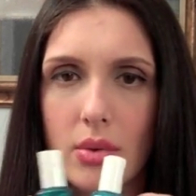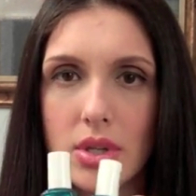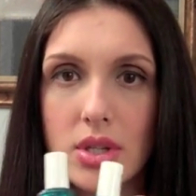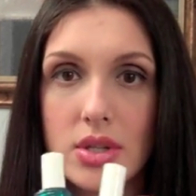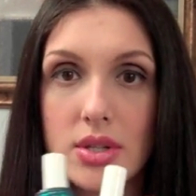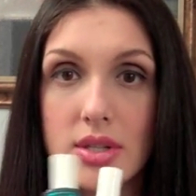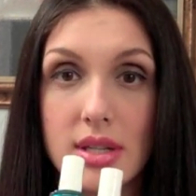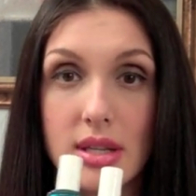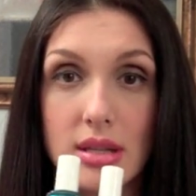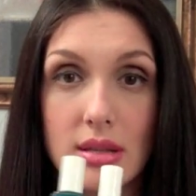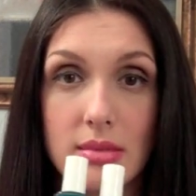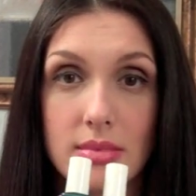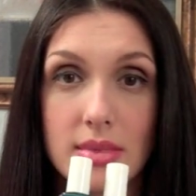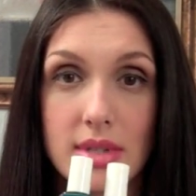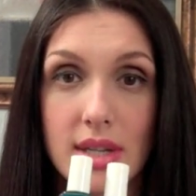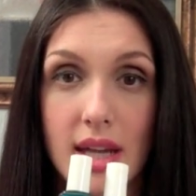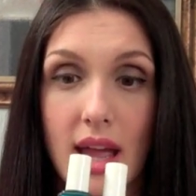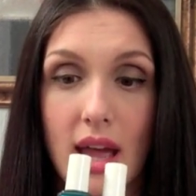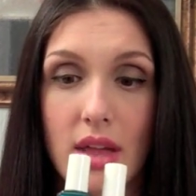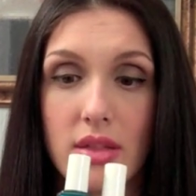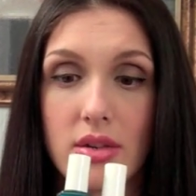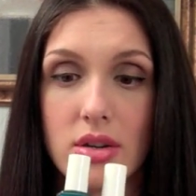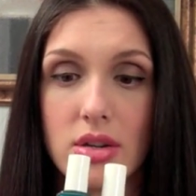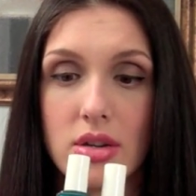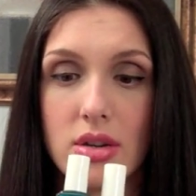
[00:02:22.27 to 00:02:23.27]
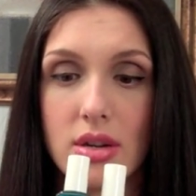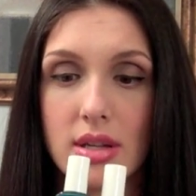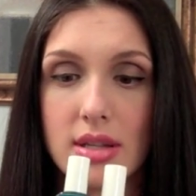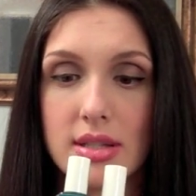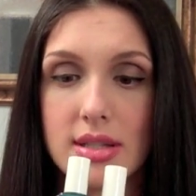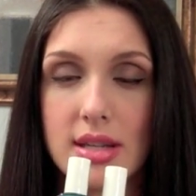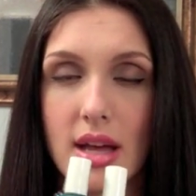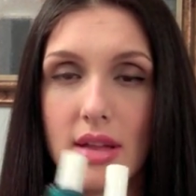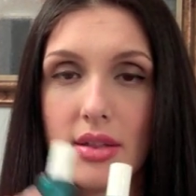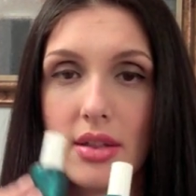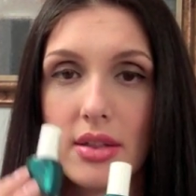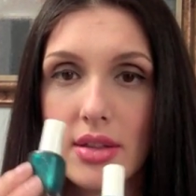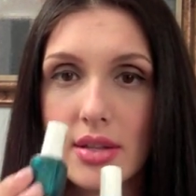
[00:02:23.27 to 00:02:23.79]
When you see them together, you can
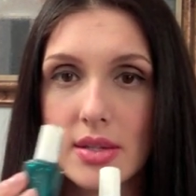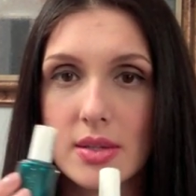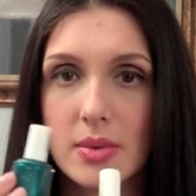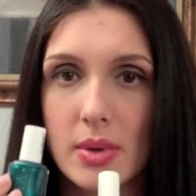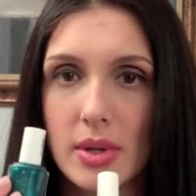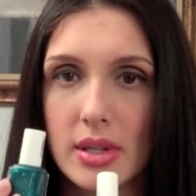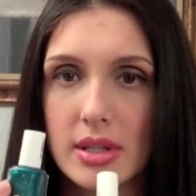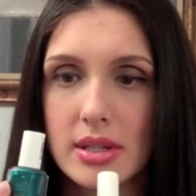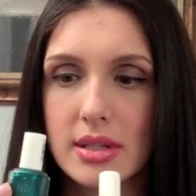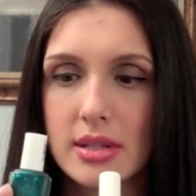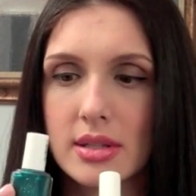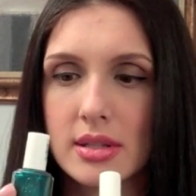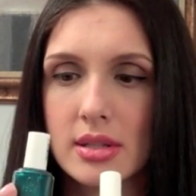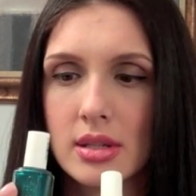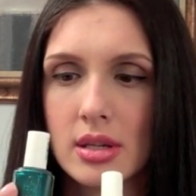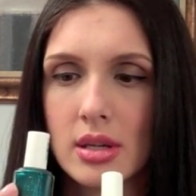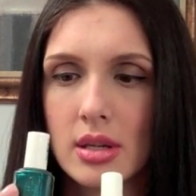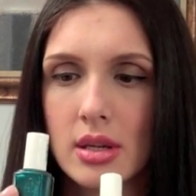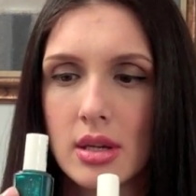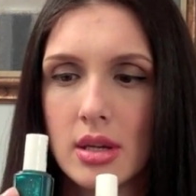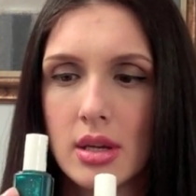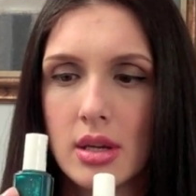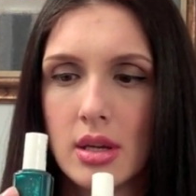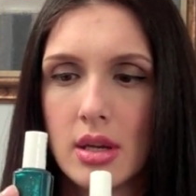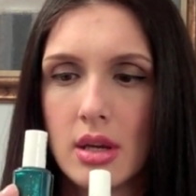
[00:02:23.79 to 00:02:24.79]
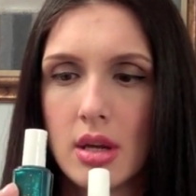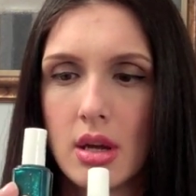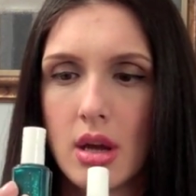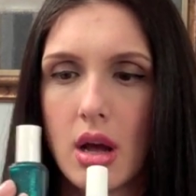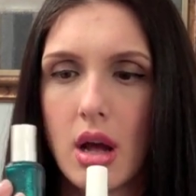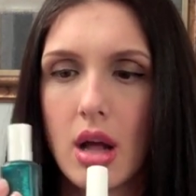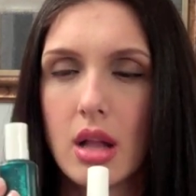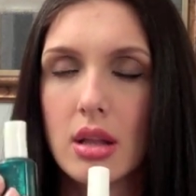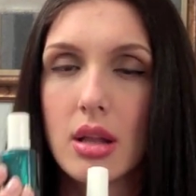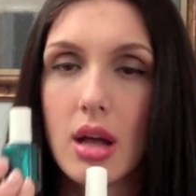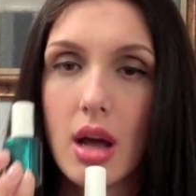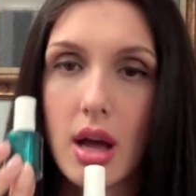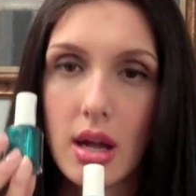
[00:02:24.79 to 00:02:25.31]
tell that this one's
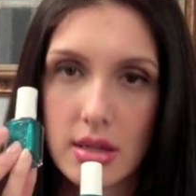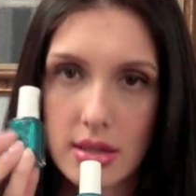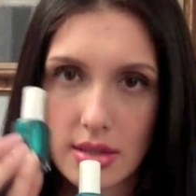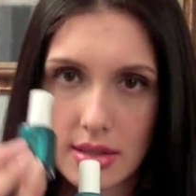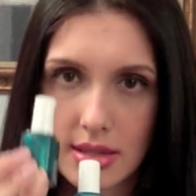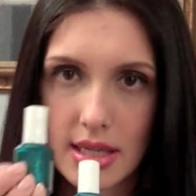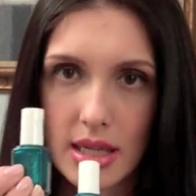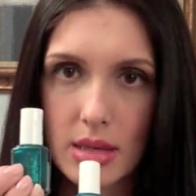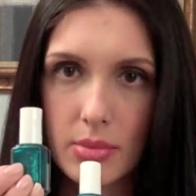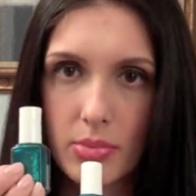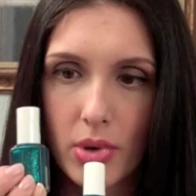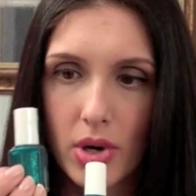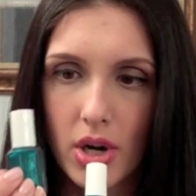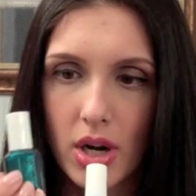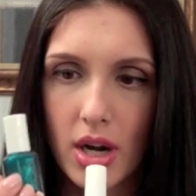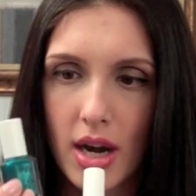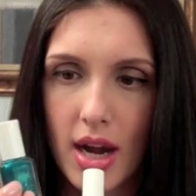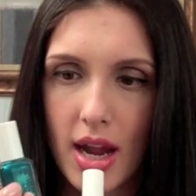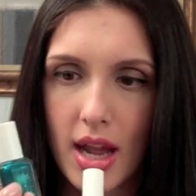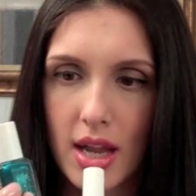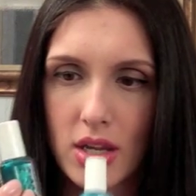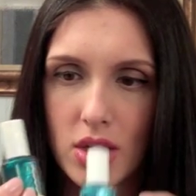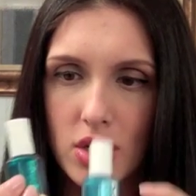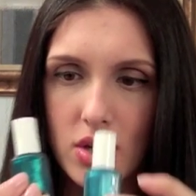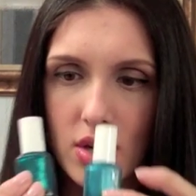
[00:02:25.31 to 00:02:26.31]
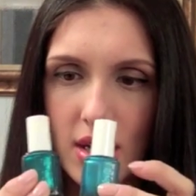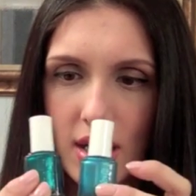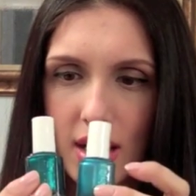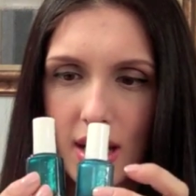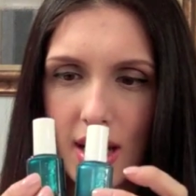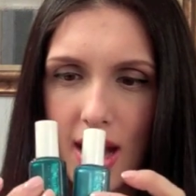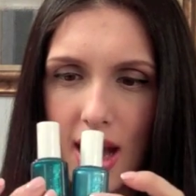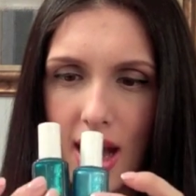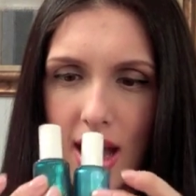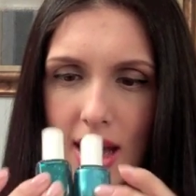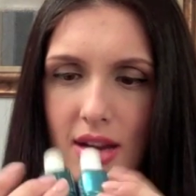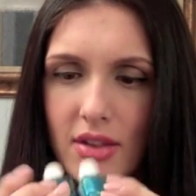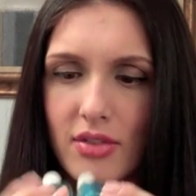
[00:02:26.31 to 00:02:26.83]
a lot deeper, and you can
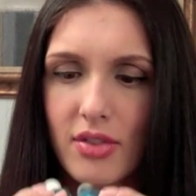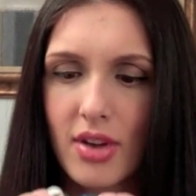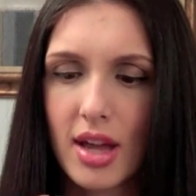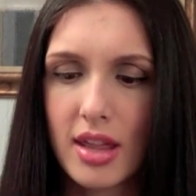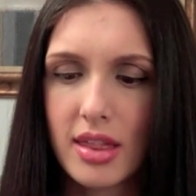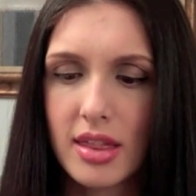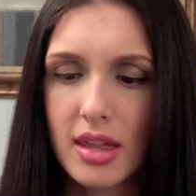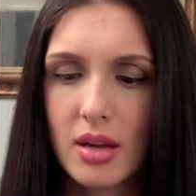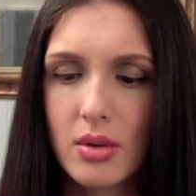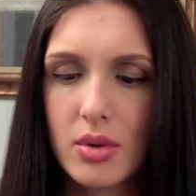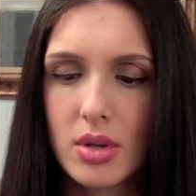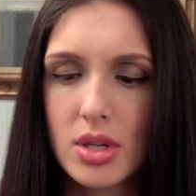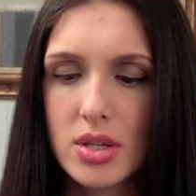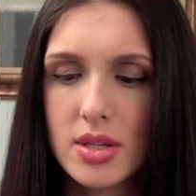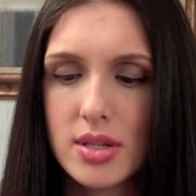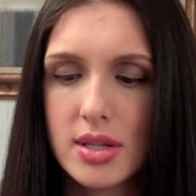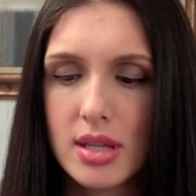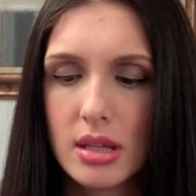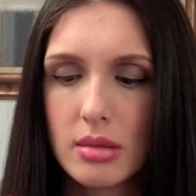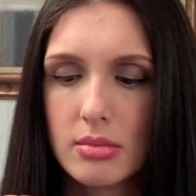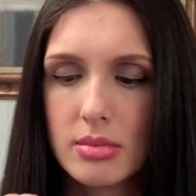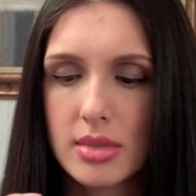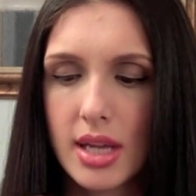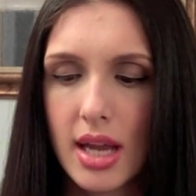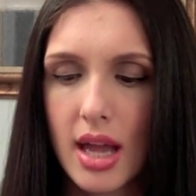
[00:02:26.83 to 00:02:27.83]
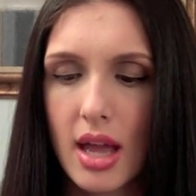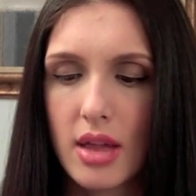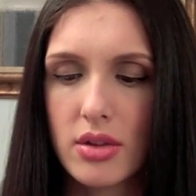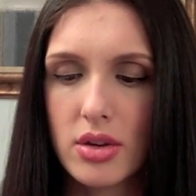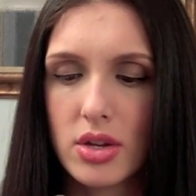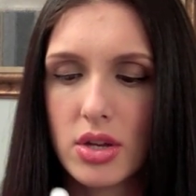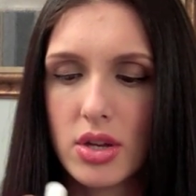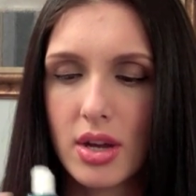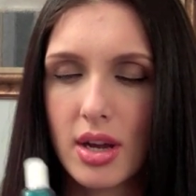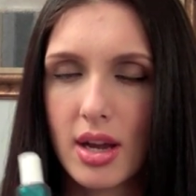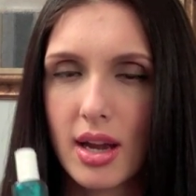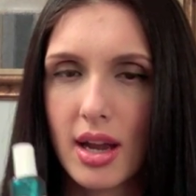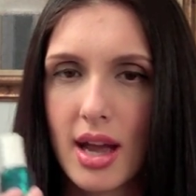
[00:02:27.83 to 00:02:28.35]
kind of, I think when you see them together,
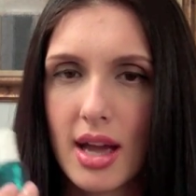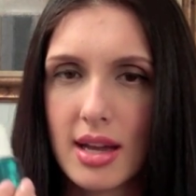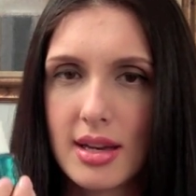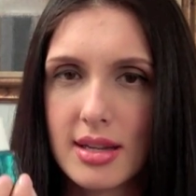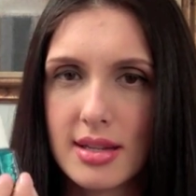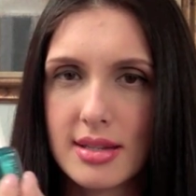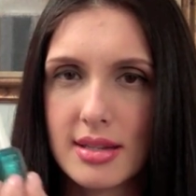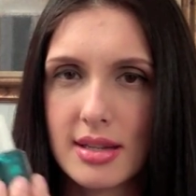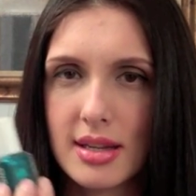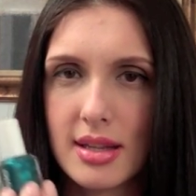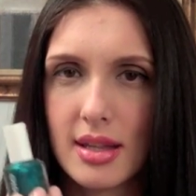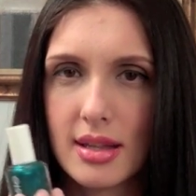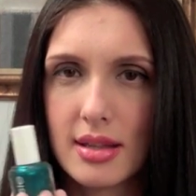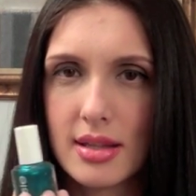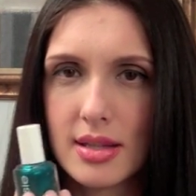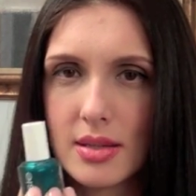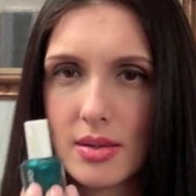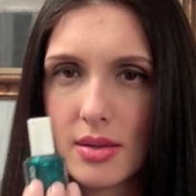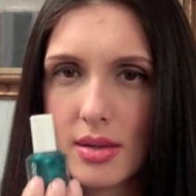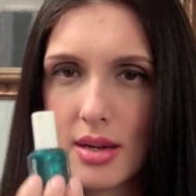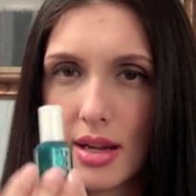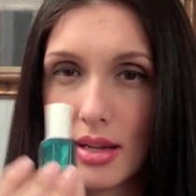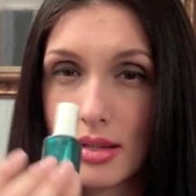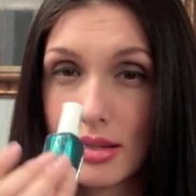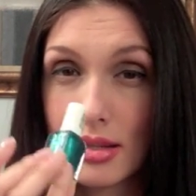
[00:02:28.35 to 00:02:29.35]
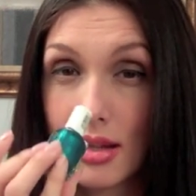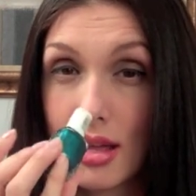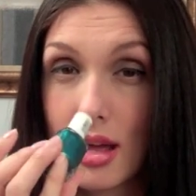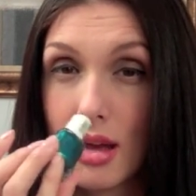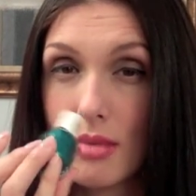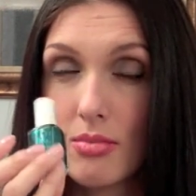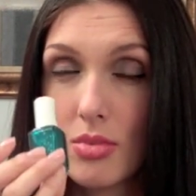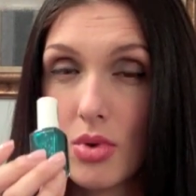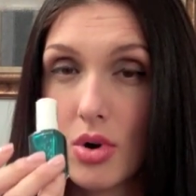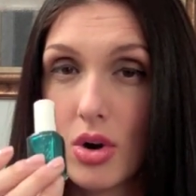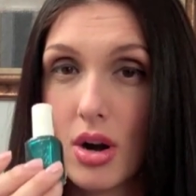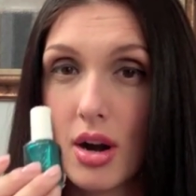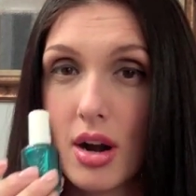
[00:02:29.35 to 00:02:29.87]
you can kind of see that this one has a
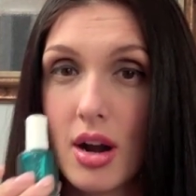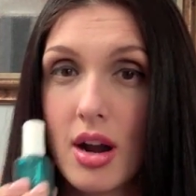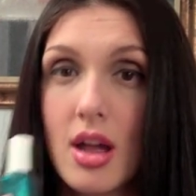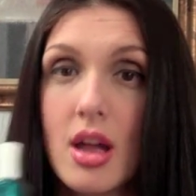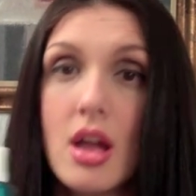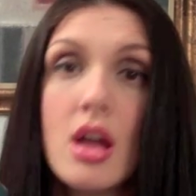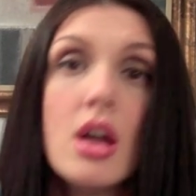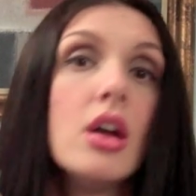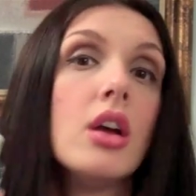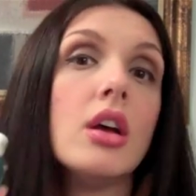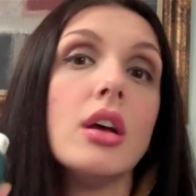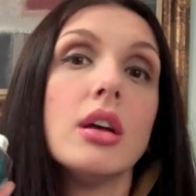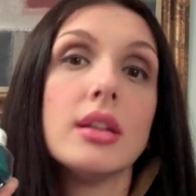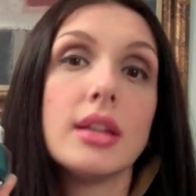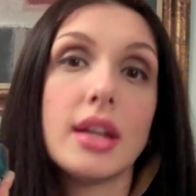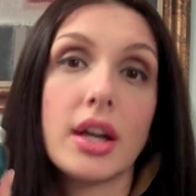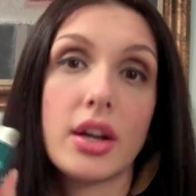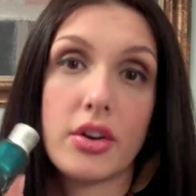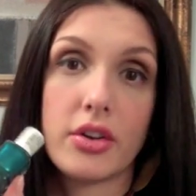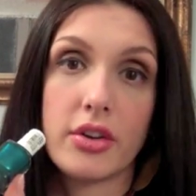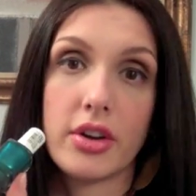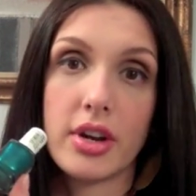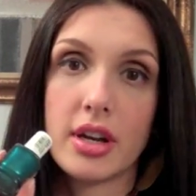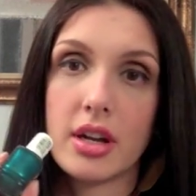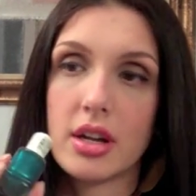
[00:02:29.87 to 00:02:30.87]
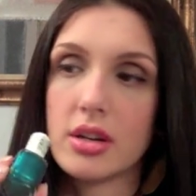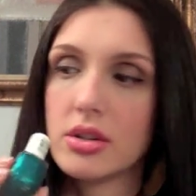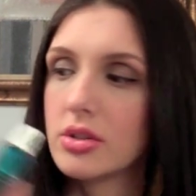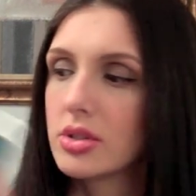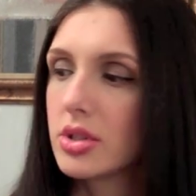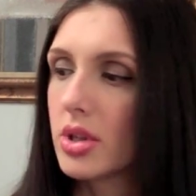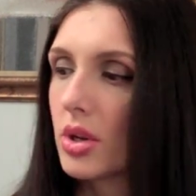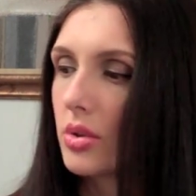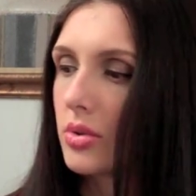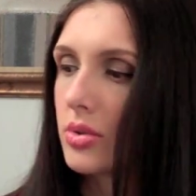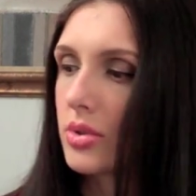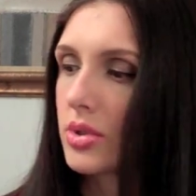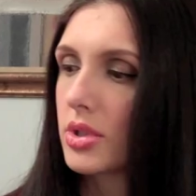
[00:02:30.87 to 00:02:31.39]
lot more like green
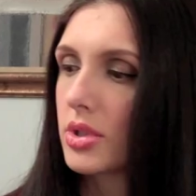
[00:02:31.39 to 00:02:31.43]
undertones